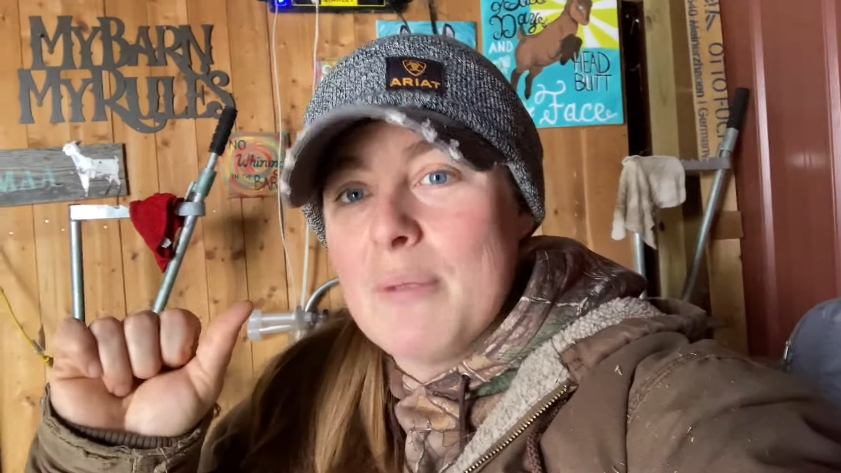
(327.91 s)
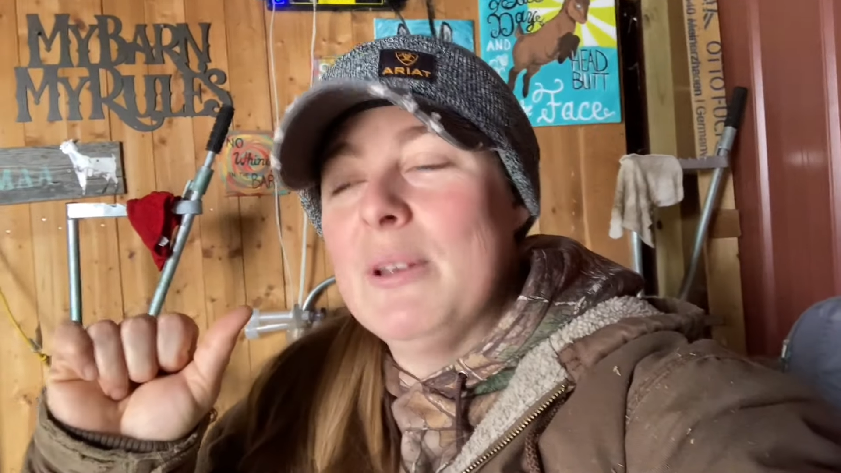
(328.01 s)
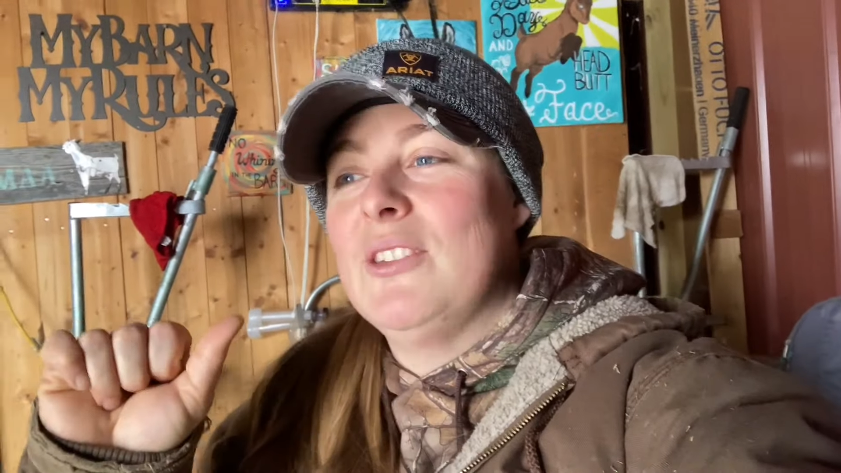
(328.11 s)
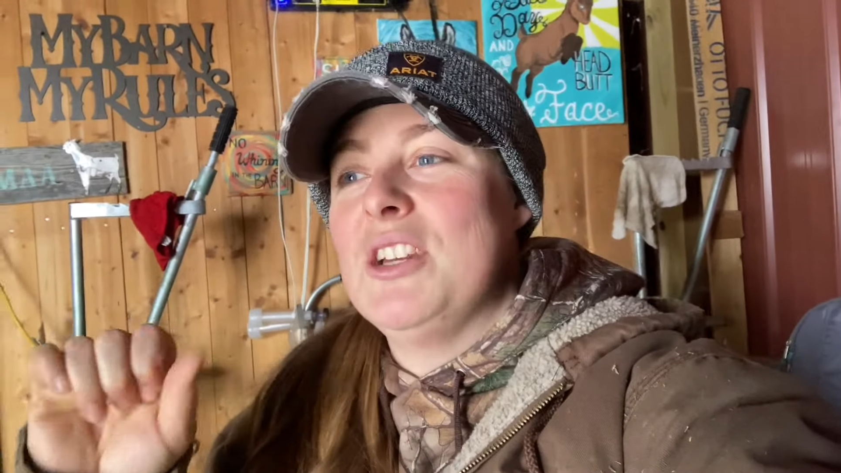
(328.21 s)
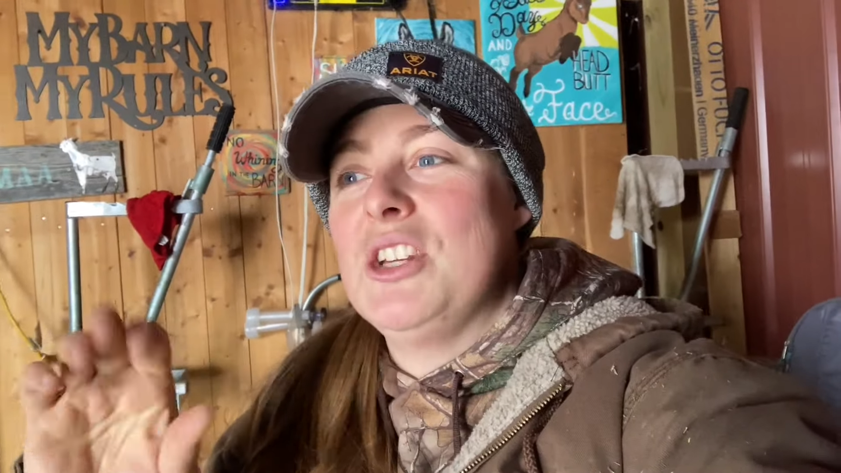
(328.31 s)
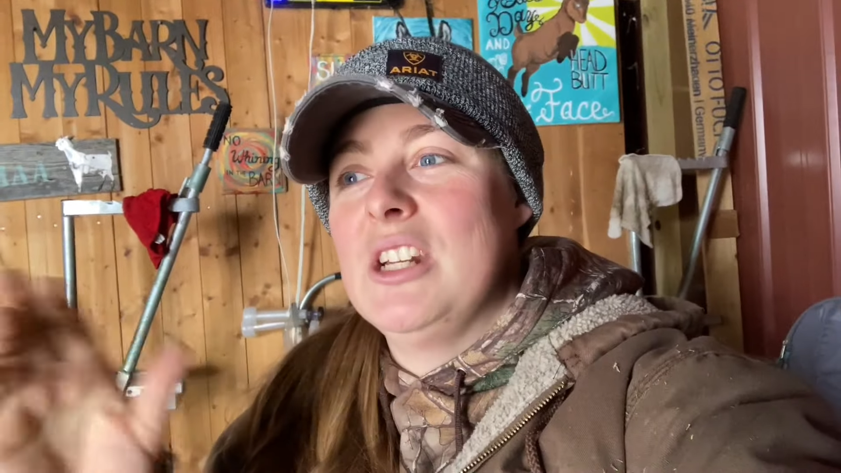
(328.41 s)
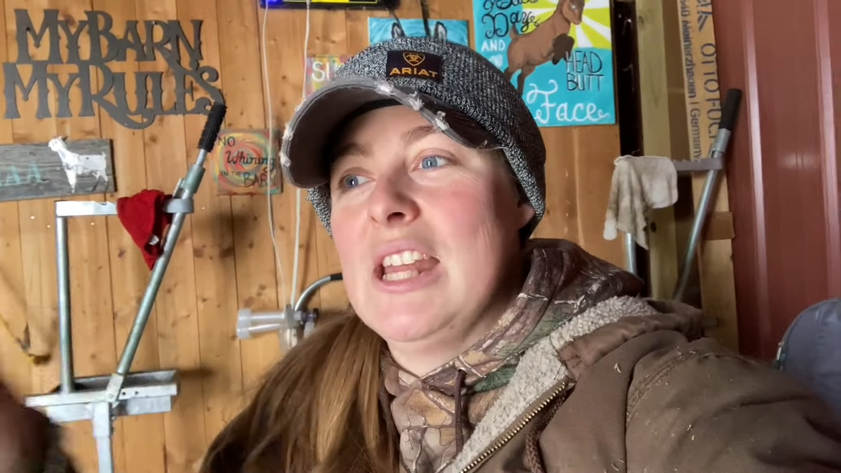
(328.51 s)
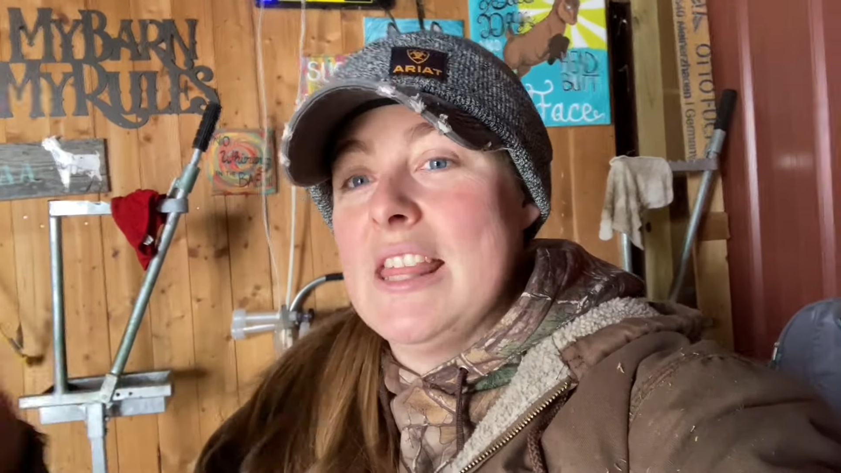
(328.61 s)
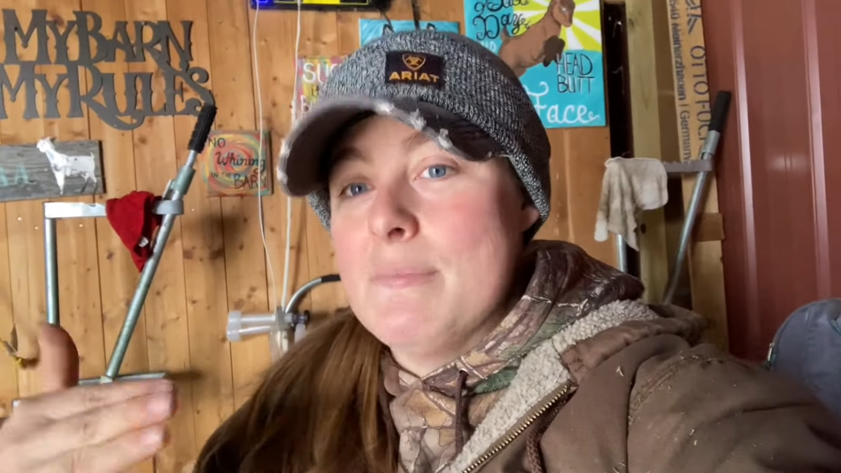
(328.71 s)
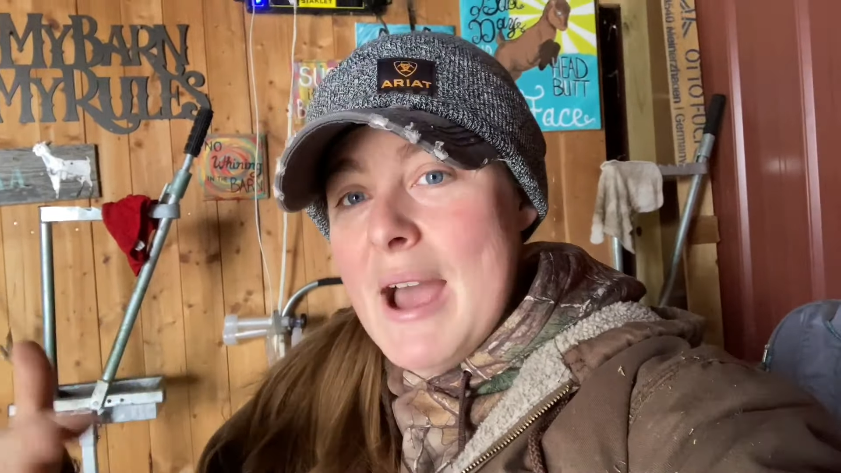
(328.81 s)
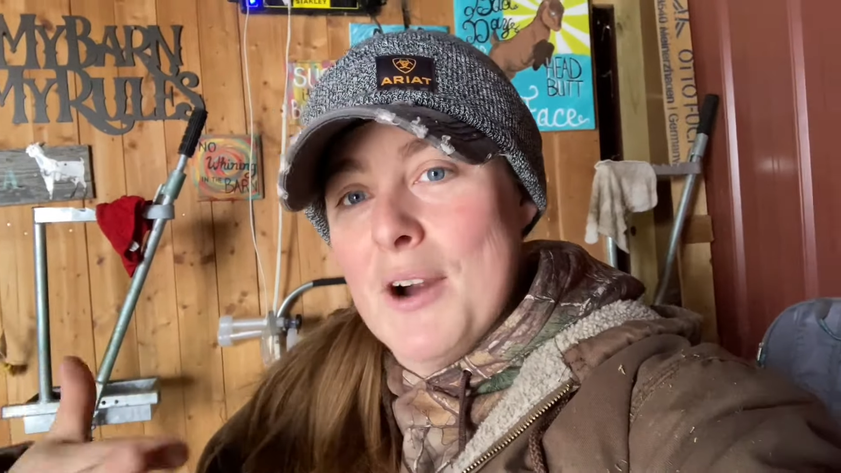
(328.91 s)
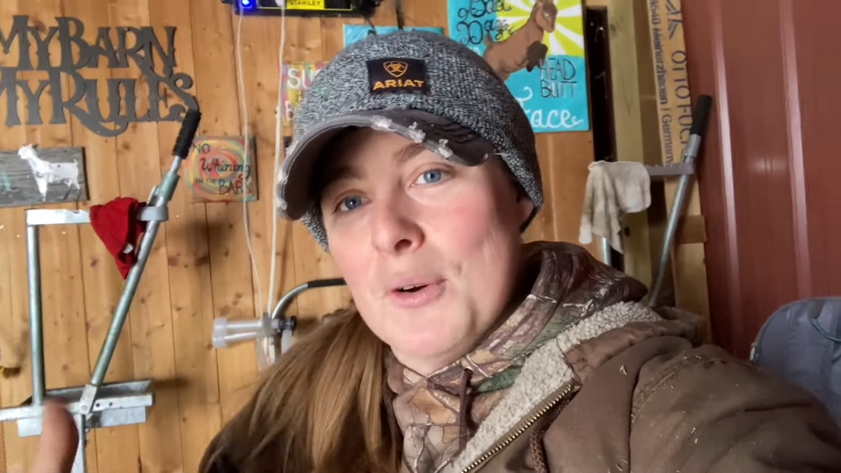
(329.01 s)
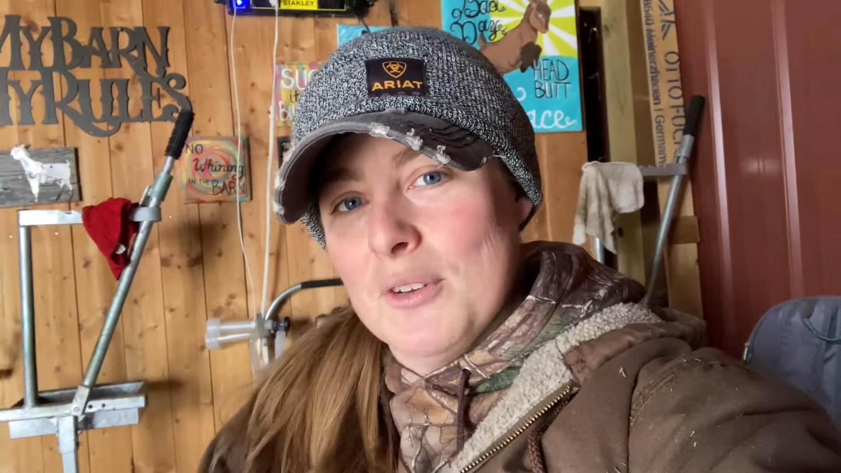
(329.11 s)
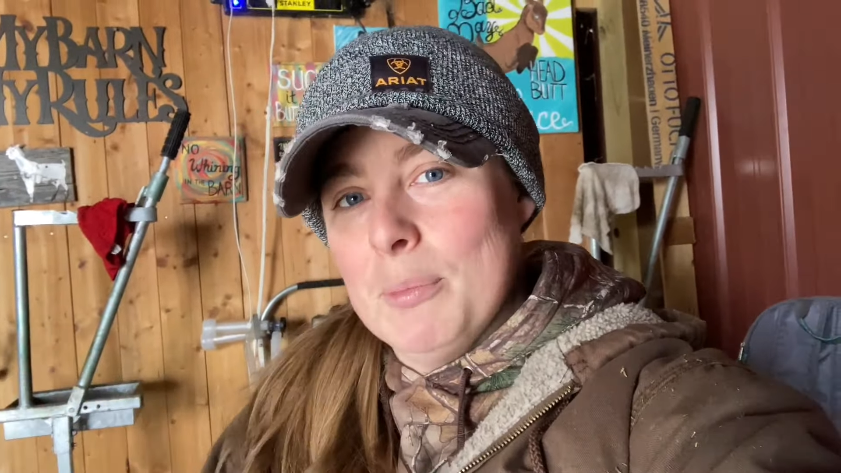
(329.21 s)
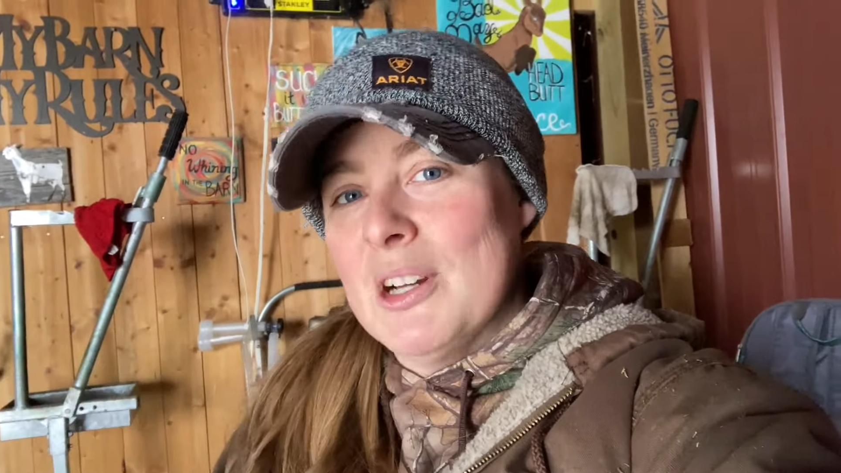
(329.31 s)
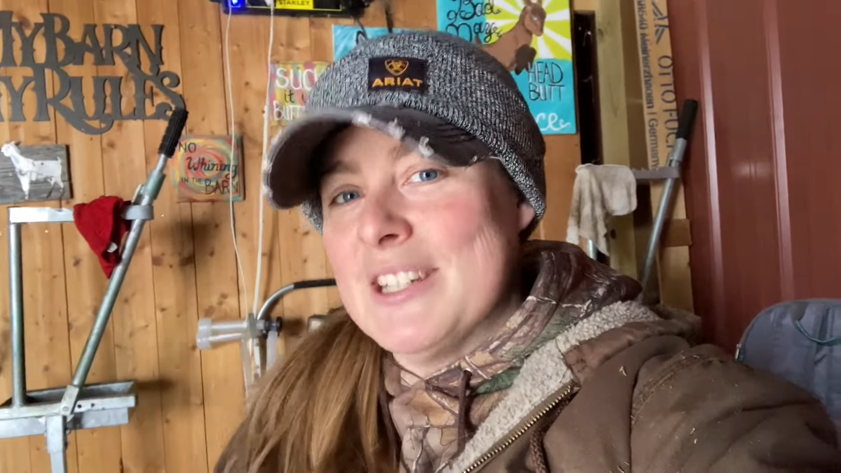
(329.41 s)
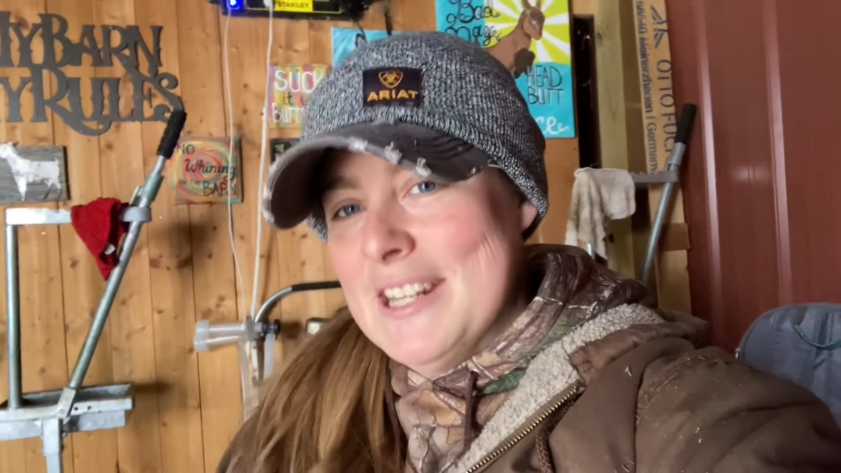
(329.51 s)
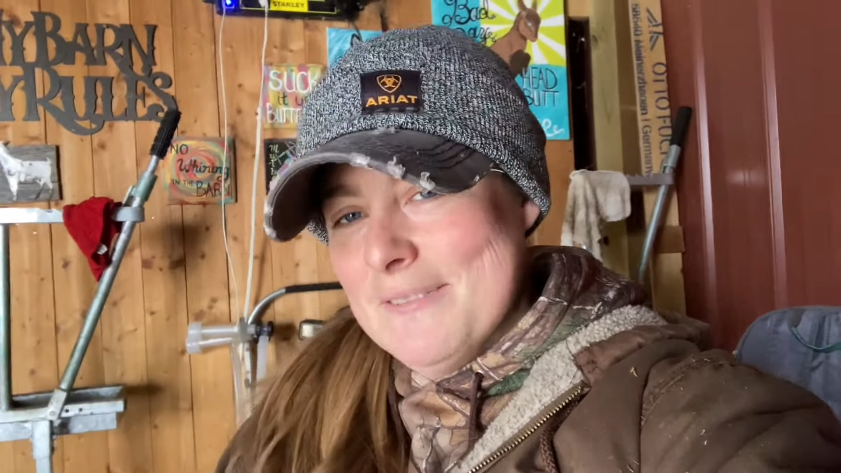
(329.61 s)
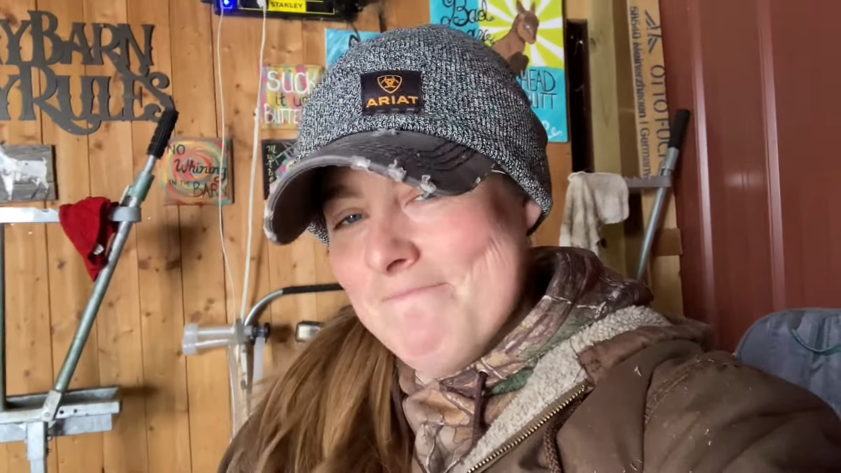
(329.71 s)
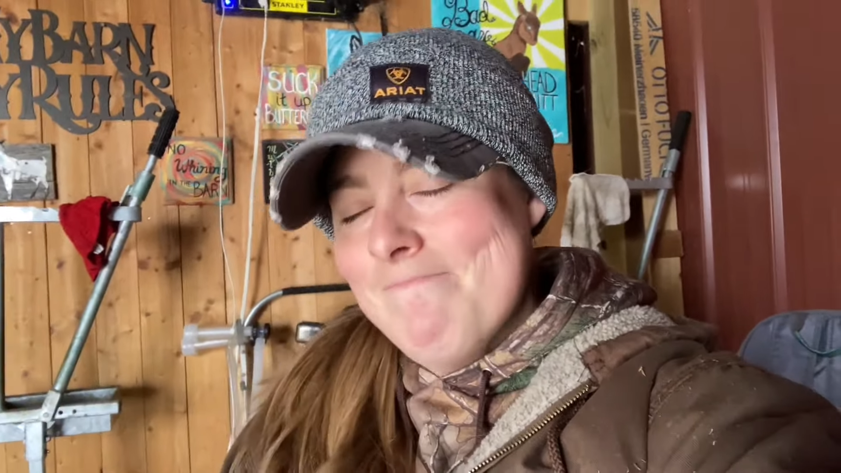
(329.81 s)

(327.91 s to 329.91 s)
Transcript: position and the back where it was plugged in.